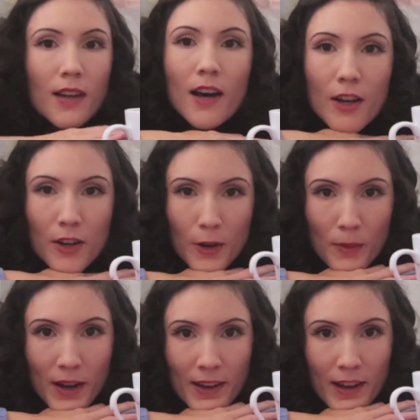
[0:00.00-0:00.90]

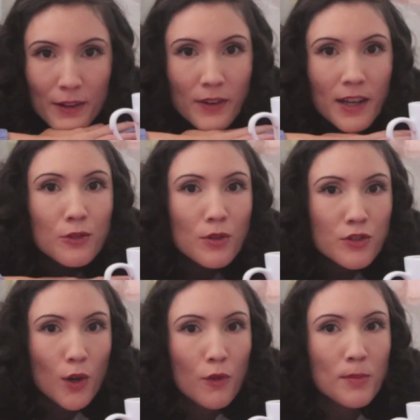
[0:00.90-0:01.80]
I find
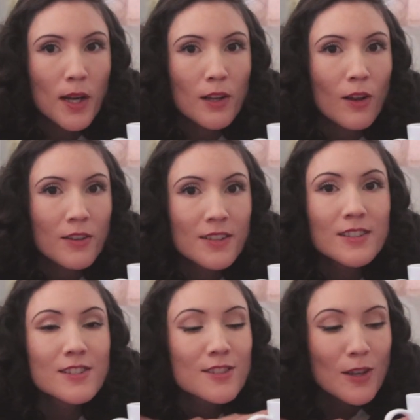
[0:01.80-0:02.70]
switching over my
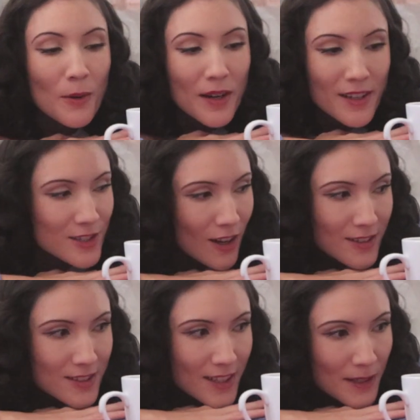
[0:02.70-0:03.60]
closet so
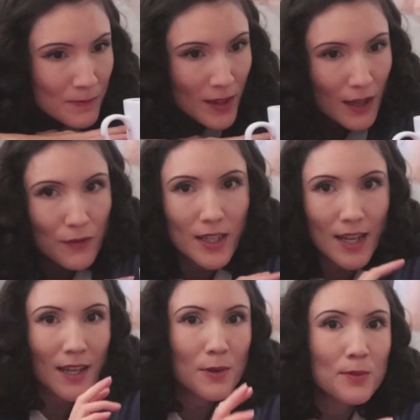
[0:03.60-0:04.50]
exhausting. I feel like
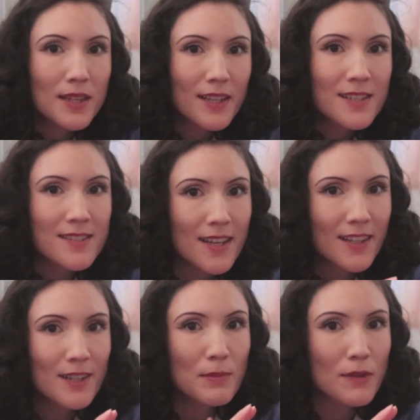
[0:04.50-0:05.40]
I get really
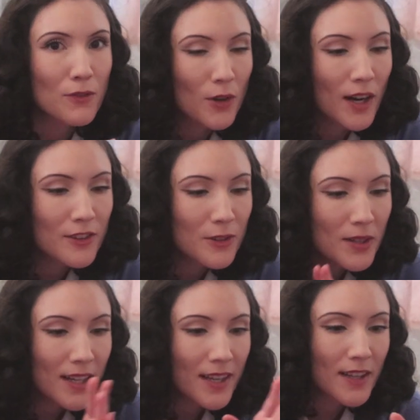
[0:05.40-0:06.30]
excited before I do
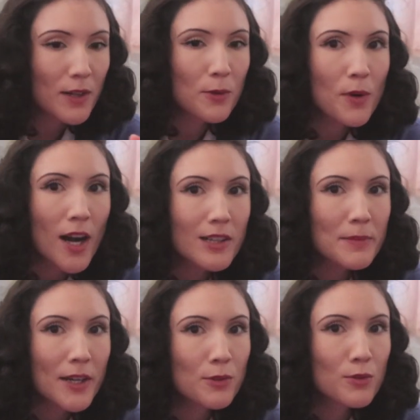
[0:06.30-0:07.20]
it, and then while
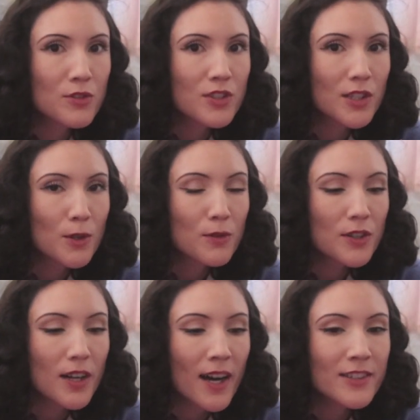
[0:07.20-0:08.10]
I'm actually switching it
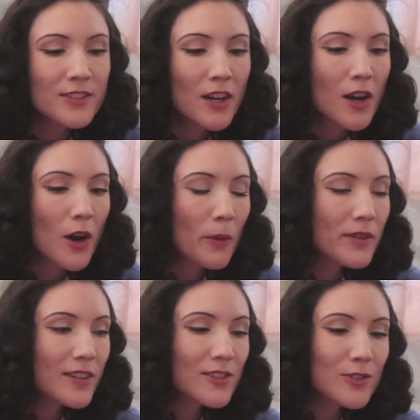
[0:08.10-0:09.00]
over, I just
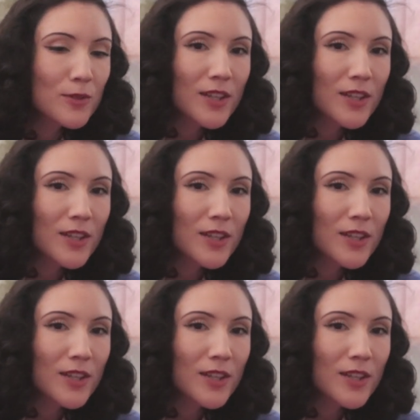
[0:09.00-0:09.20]
always get so